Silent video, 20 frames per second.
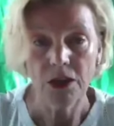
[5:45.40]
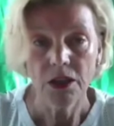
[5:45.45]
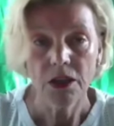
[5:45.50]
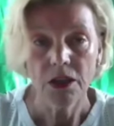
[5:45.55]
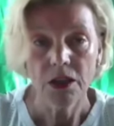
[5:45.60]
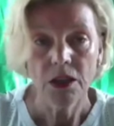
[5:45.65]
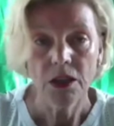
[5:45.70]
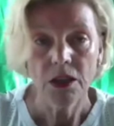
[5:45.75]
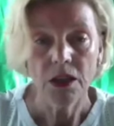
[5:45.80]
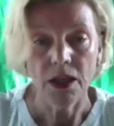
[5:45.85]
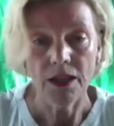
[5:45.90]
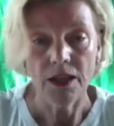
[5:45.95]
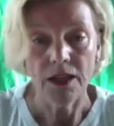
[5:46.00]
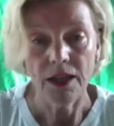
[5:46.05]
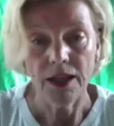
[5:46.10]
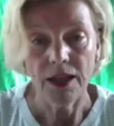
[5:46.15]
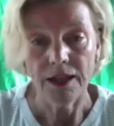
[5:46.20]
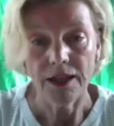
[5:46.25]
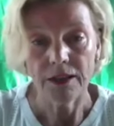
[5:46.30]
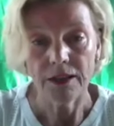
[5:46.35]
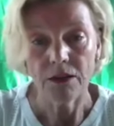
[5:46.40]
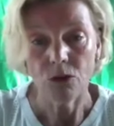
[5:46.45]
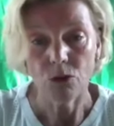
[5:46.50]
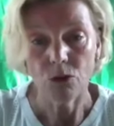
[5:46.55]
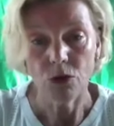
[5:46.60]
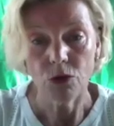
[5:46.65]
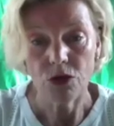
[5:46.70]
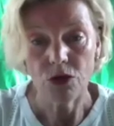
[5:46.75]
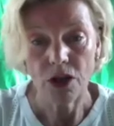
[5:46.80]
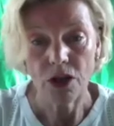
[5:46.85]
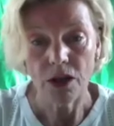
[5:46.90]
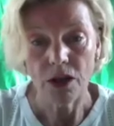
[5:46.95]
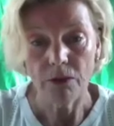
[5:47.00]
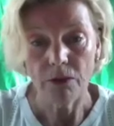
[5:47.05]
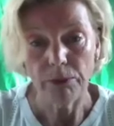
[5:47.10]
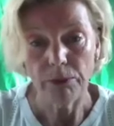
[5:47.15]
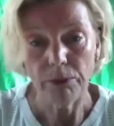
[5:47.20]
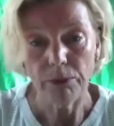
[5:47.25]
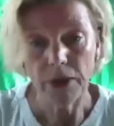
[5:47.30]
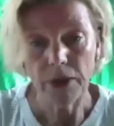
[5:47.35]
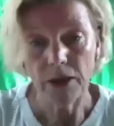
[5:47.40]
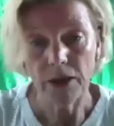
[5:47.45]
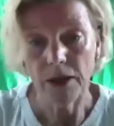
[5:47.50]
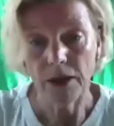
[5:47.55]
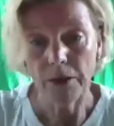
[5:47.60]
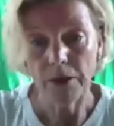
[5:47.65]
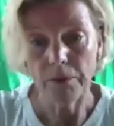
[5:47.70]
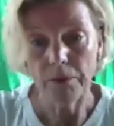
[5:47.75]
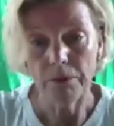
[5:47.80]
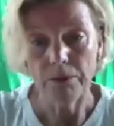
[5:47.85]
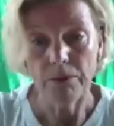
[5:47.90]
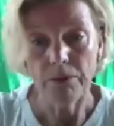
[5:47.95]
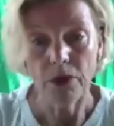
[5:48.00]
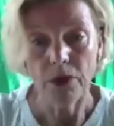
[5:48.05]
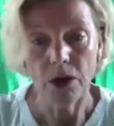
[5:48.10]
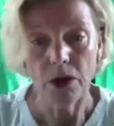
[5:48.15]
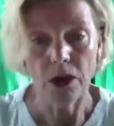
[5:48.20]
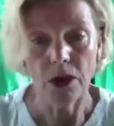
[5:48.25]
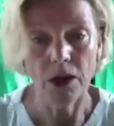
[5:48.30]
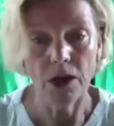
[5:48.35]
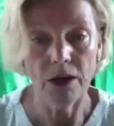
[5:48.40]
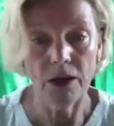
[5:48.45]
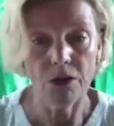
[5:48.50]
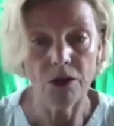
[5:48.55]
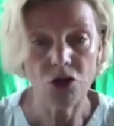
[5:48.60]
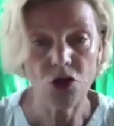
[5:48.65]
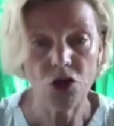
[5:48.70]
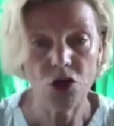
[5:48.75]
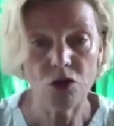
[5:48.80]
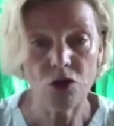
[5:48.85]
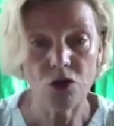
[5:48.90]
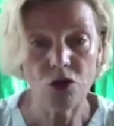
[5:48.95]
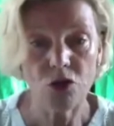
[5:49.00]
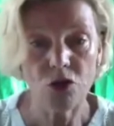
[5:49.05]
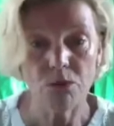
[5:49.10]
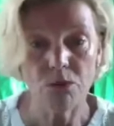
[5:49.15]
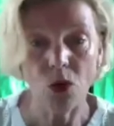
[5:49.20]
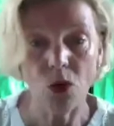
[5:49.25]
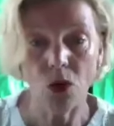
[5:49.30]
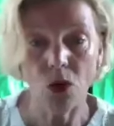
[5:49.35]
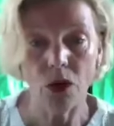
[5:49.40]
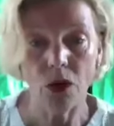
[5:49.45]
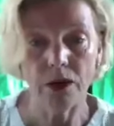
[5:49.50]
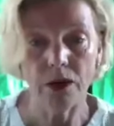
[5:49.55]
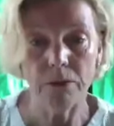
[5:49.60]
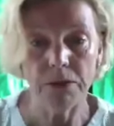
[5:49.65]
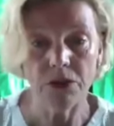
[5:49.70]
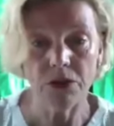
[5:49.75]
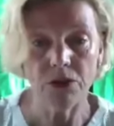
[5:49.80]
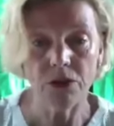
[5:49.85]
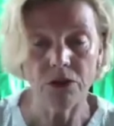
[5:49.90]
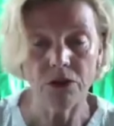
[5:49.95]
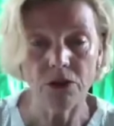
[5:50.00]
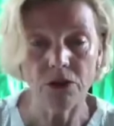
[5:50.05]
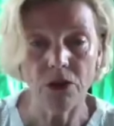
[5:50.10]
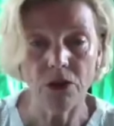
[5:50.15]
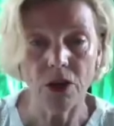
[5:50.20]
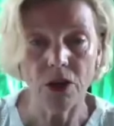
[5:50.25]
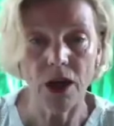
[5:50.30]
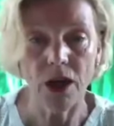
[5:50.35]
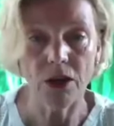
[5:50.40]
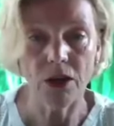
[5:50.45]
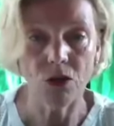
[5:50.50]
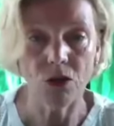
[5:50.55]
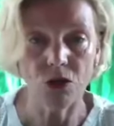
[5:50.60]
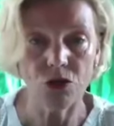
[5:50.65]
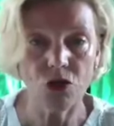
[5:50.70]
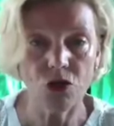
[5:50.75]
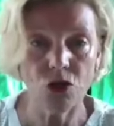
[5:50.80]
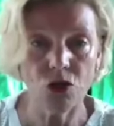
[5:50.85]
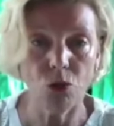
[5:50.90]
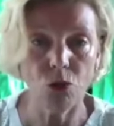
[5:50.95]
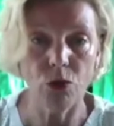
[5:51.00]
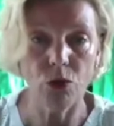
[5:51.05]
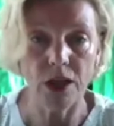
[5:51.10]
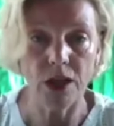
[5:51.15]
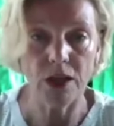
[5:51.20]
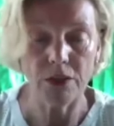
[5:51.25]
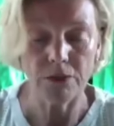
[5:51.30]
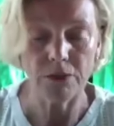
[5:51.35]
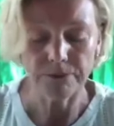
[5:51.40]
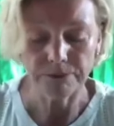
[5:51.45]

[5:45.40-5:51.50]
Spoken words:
and that was keeping them small, limited, and also weak.